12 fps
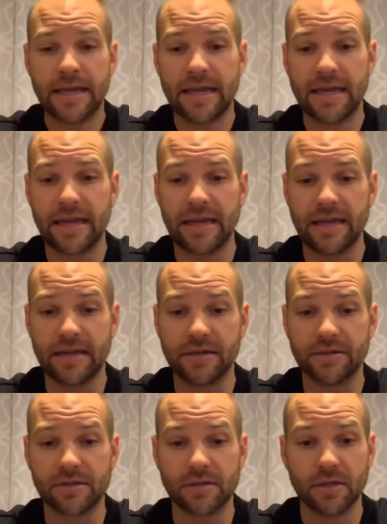
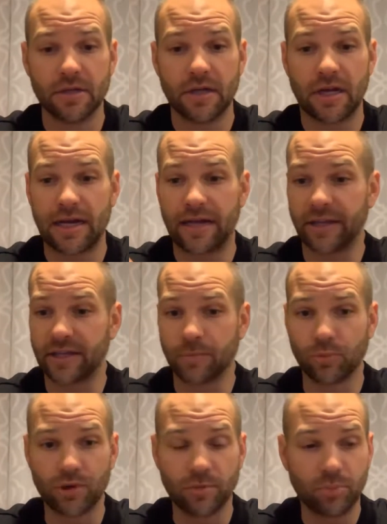And I like the
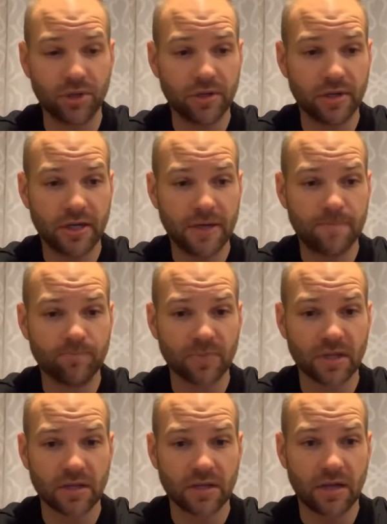breathability.
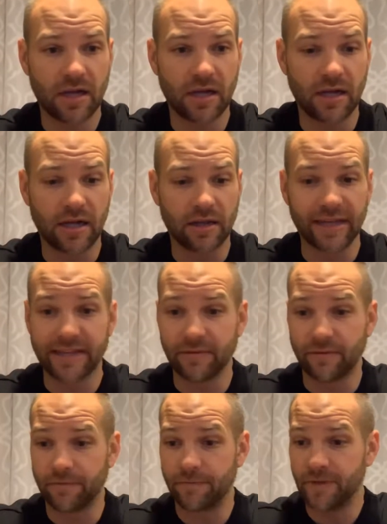I like the
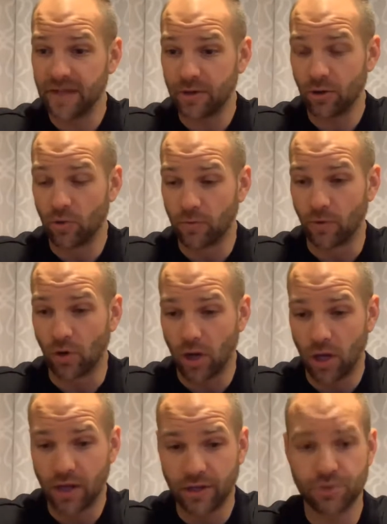fit
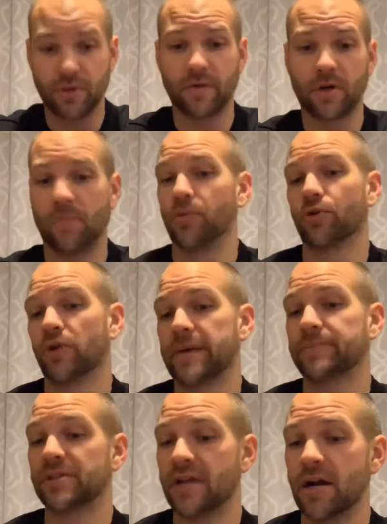overall. I do have a couple
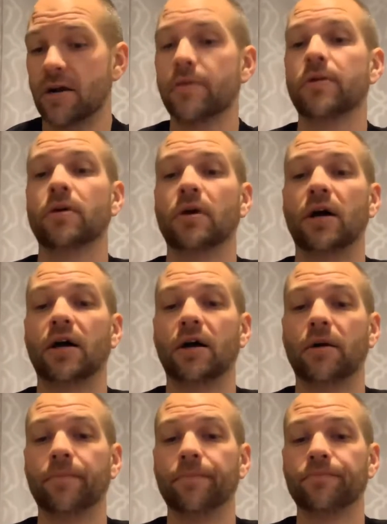gripes there.
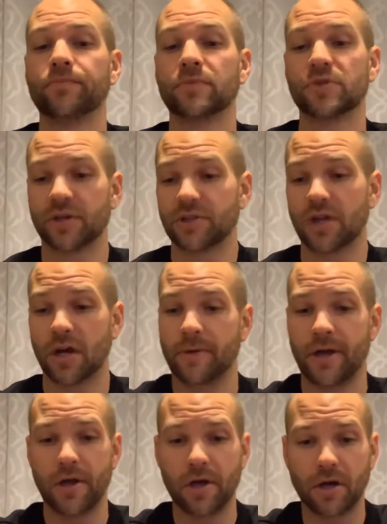So let's talk
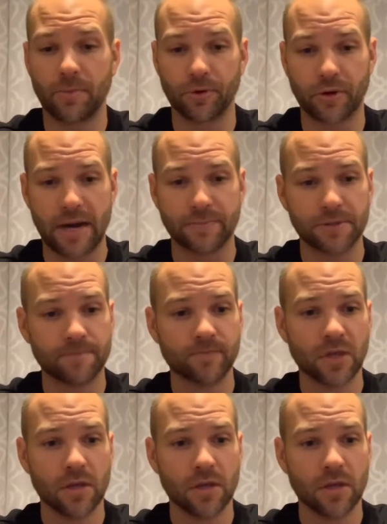about a couple gripes.